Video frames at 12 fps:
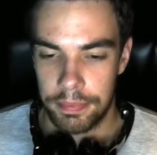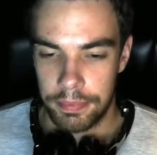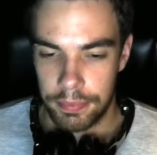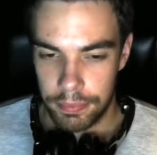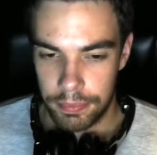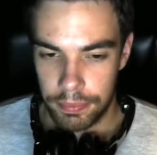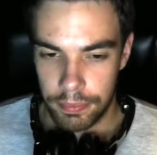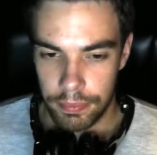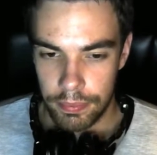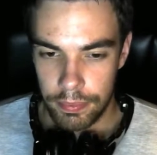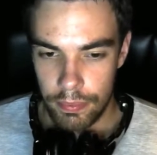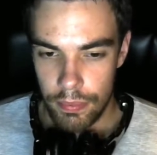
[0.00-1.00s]

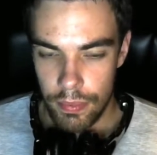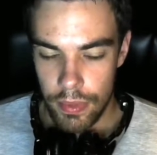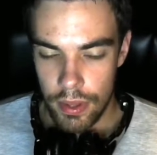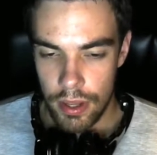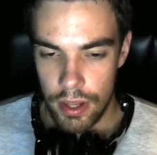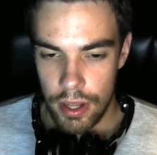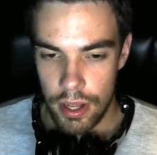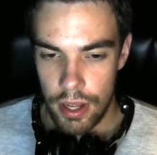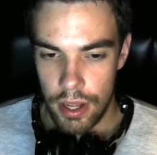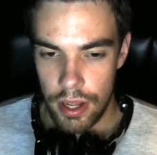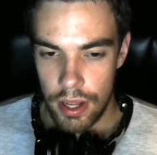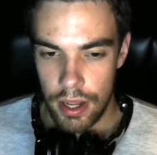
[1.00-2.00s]

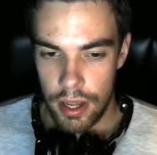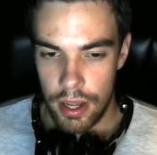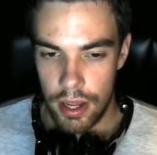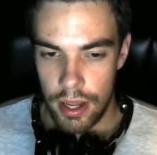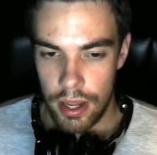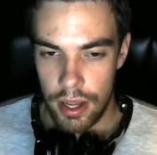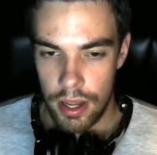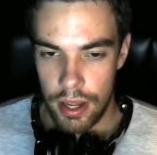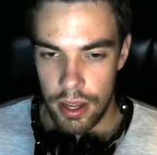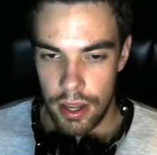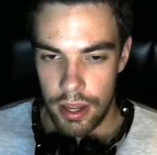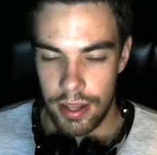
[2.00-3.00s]

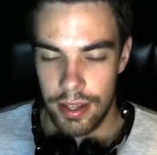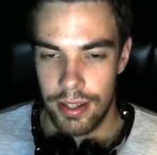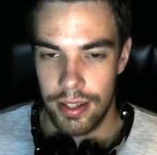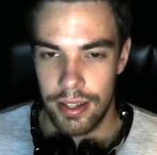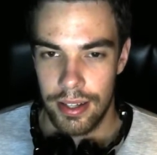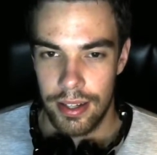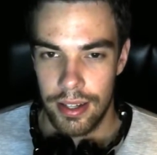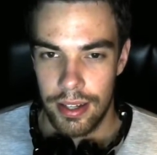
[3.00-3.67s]
(no one is talking)